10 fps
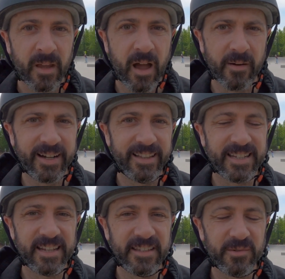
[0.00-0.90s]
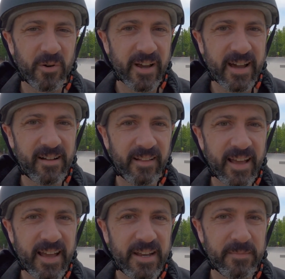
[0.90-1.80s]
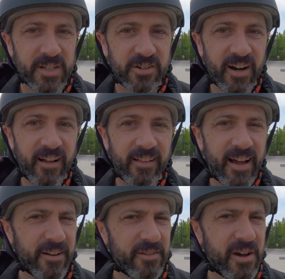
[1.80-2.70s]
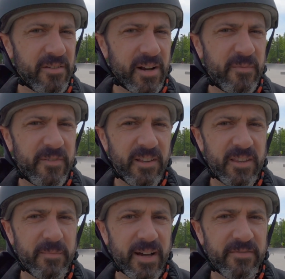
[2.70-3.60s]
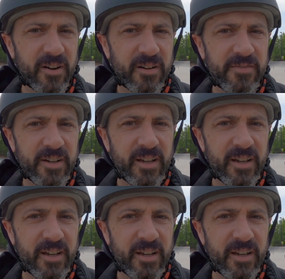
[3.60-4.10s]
All right, let's get this Royale and Mistrial. I don't know that I'm feeling the backfarve.